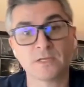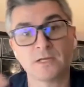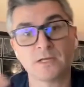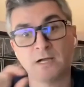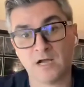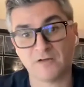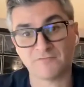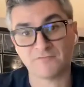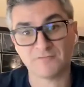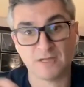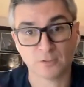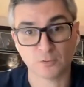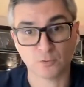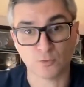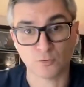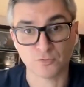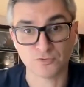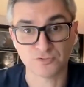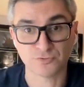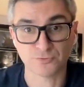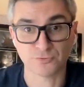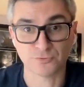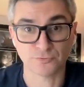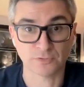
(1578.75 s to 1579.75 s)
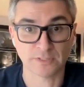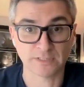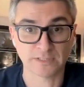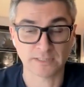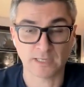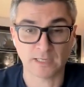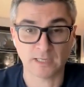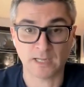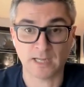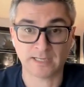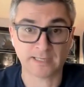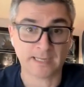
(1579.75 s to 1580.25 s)
Have that go to like
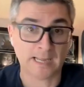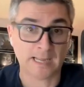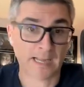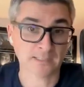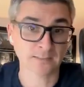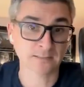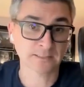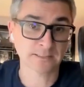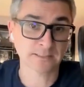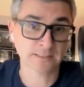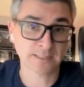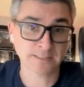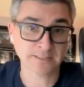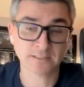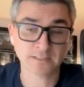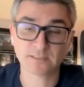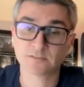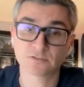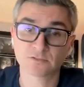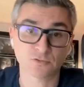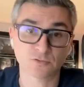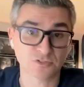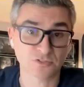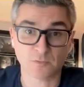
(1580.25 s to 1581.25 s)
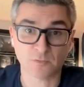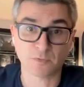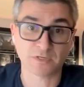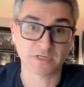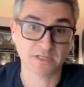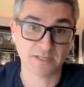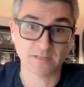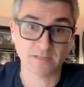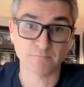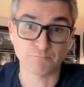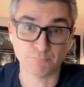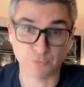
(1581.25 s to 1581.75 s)
a Calendly link, so someone
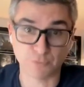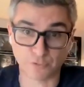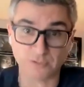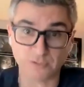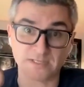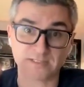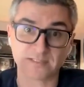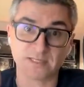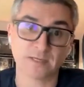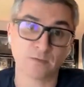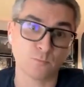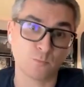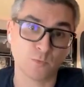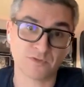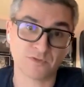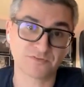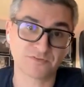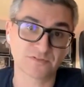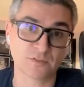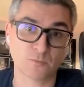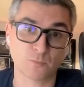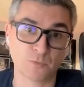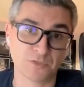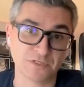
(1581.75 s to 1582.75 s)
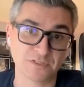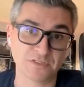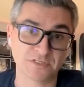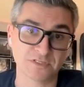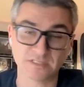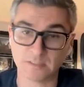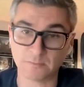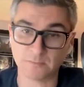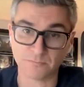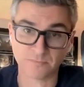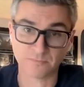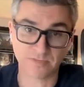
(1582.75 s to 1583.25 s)
can then book a time with someone in your
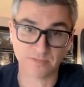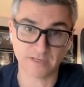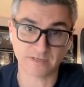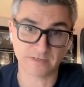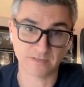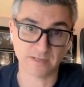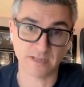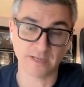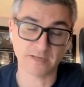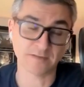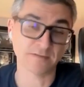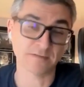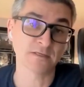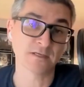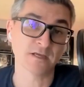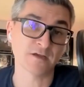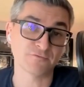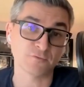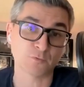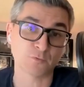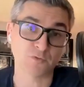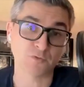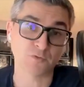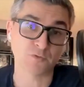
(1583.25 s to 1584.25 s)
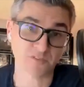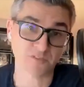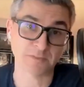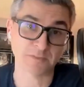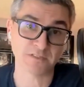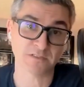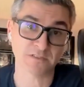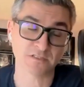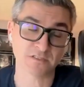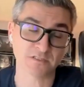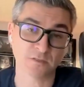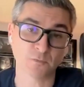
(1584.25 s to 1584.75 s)
team there and then if they want to speak
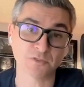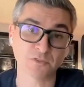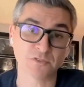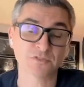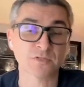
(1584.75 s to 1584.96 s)
to someone.